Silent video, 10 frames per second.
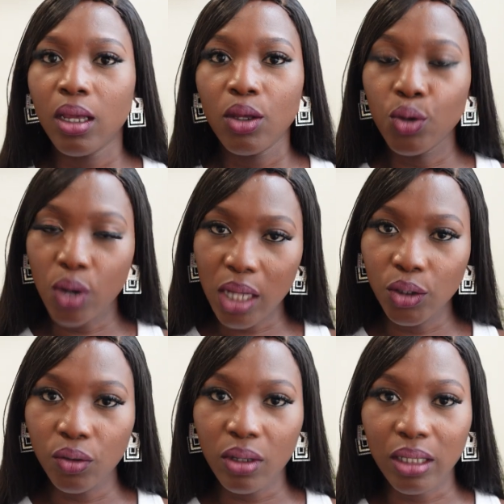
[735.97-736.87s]
You can
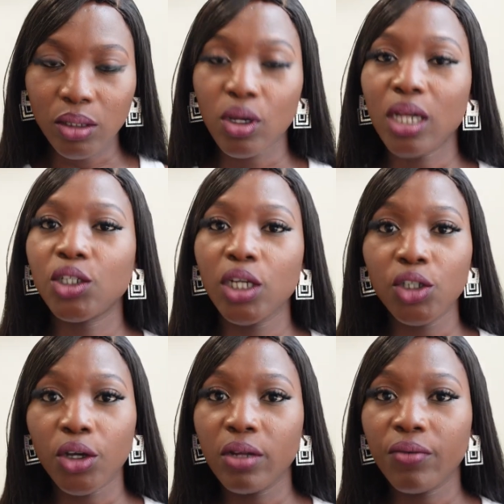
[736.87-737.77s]
do that. You can change
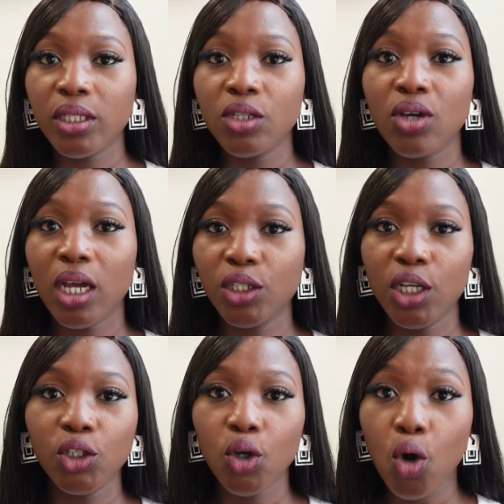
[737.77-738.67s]
your university. You can
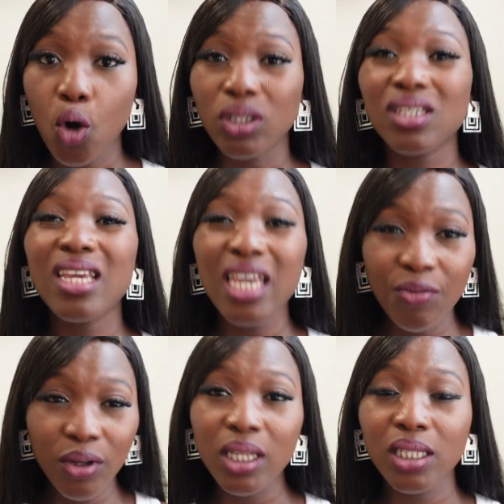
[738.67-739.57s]
change your course.
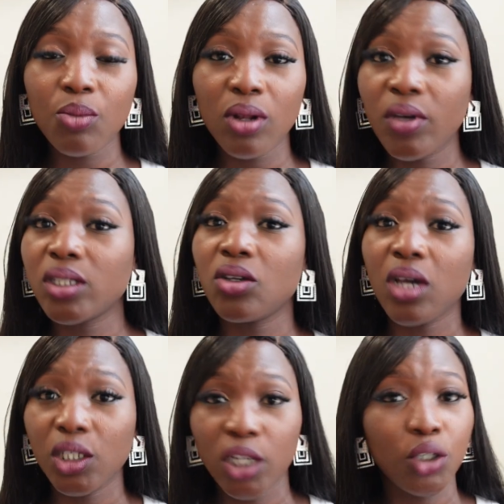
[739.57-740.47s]
Even in the same university, you
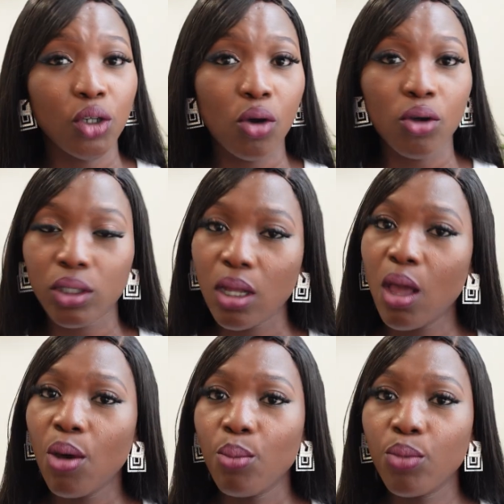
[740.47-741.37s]
can change your course.
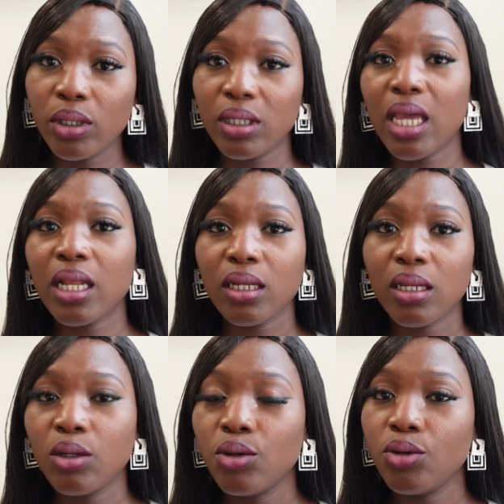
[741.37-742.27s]
But then,
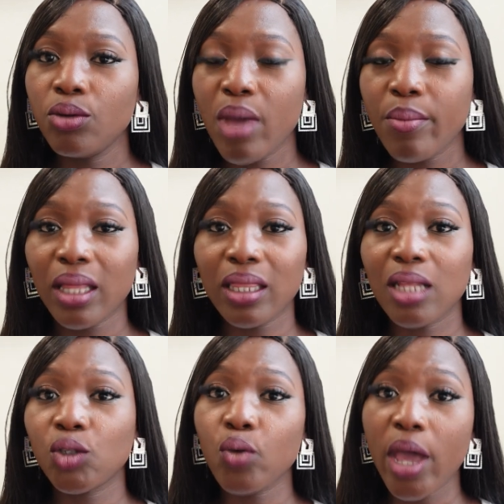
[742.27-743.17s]
remember
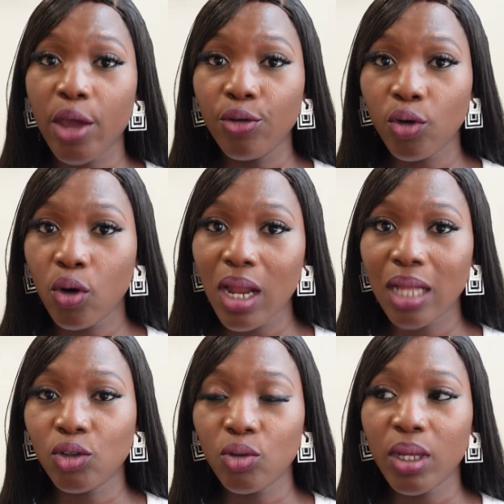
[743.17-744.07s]
that to enroll
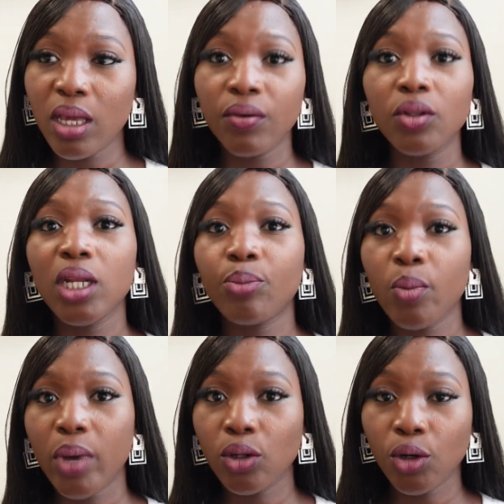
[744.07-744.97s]
and to be given all the
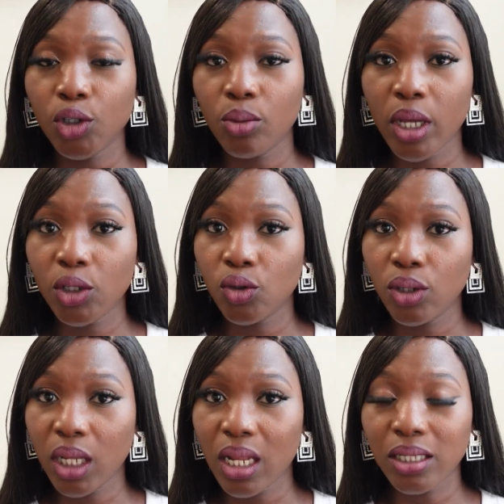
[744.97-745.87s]
proper documents you
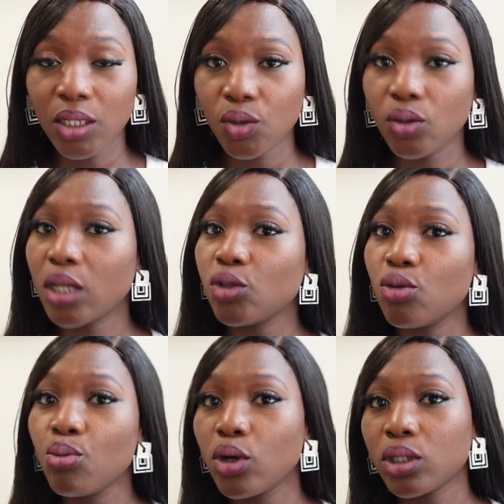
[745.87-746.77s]
need as a student, you
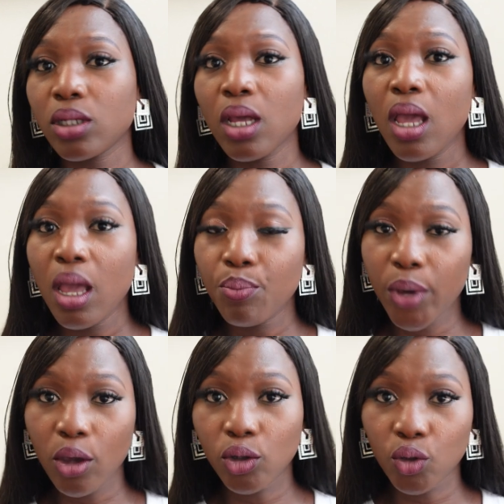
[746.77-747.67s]
must
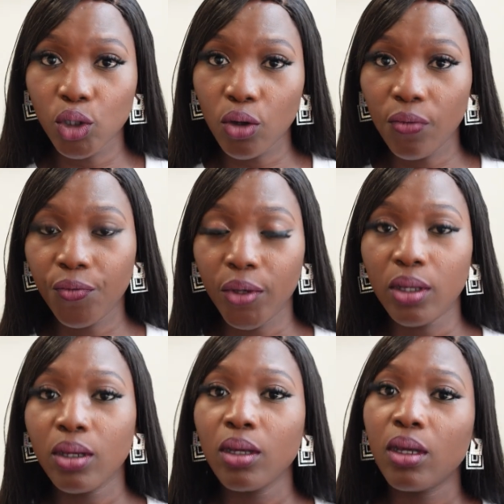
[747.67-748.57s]
pay your tuition fee.
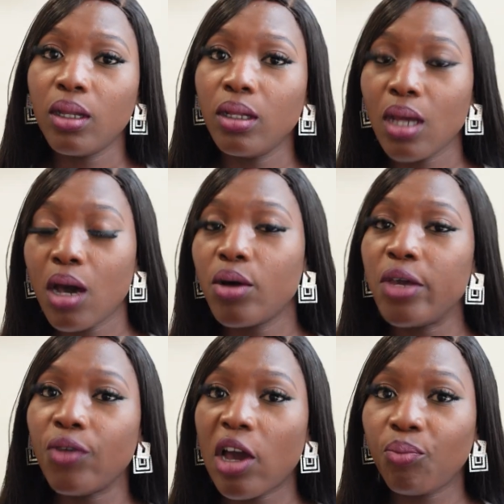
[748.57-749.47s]
Now,
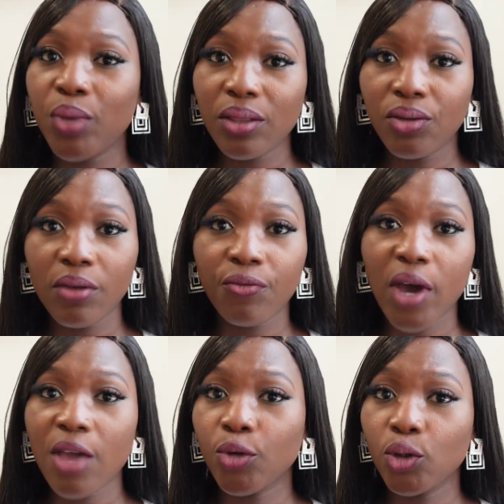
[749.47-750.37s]
if you have paid
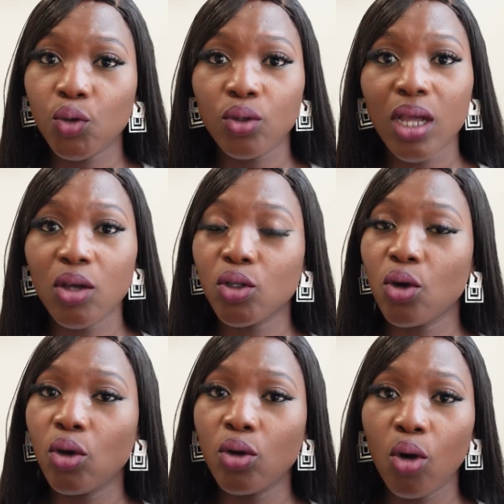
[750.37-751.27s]
3,500 or
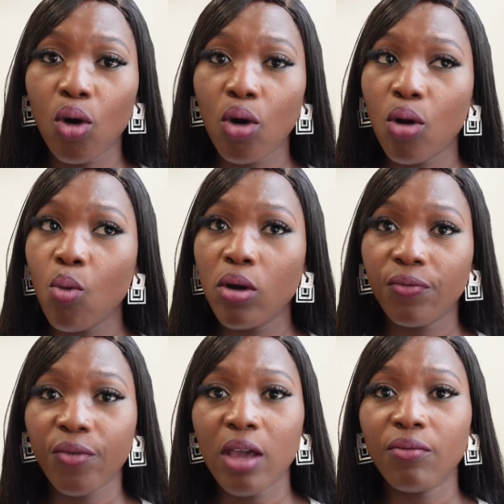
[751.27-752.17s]
2,000 or
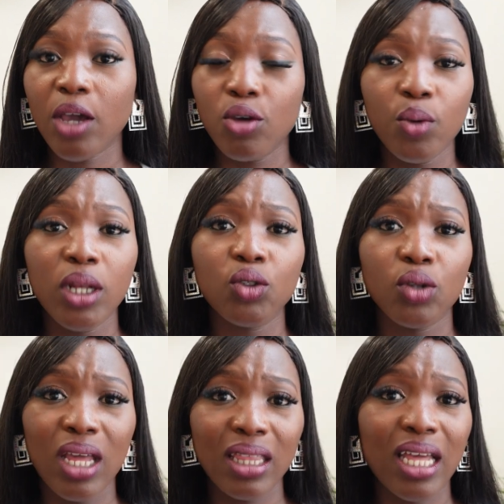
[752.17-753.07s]
1,500, are you willing to
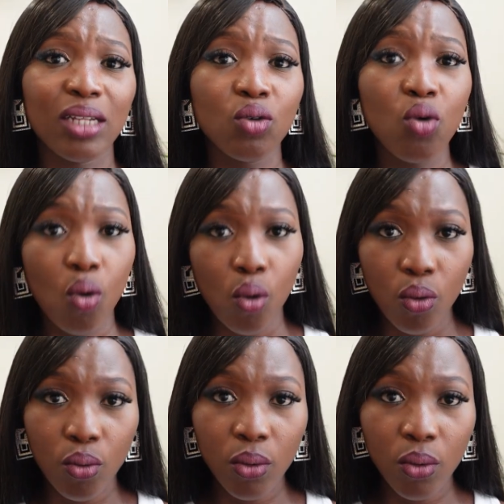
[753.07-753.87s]
let that go?